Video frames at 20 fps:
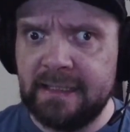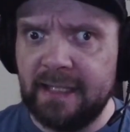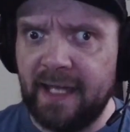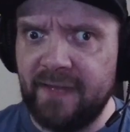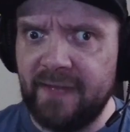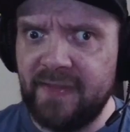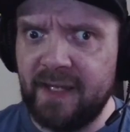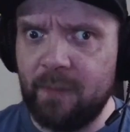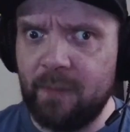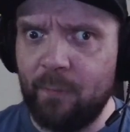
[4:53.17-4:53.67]
I
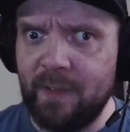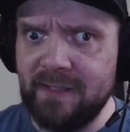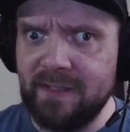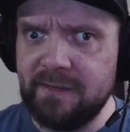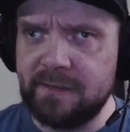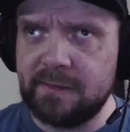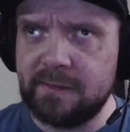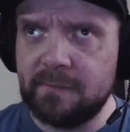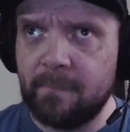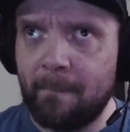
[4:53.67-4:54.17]
think it
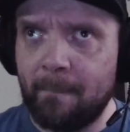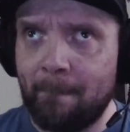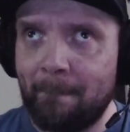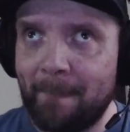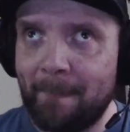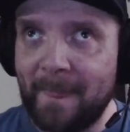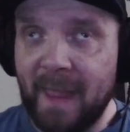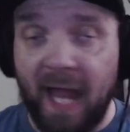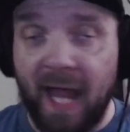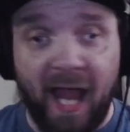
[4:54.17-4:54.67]
was.
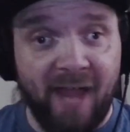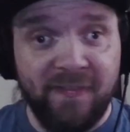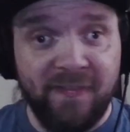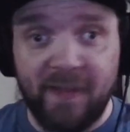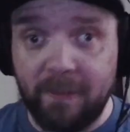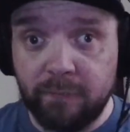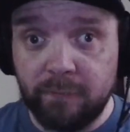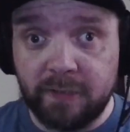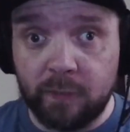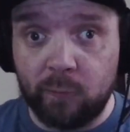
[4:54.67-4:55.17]
I thought
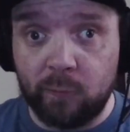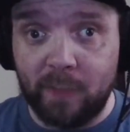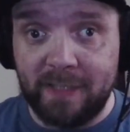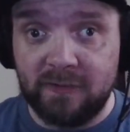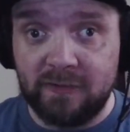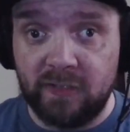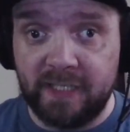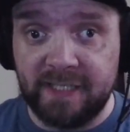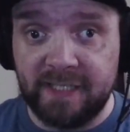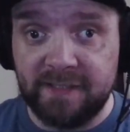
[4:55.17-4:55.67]
it was a great
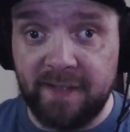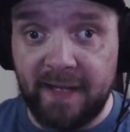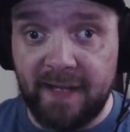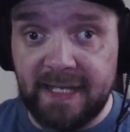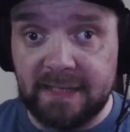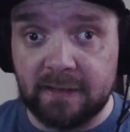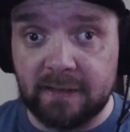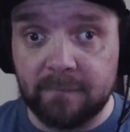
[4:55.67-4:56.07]
looking title.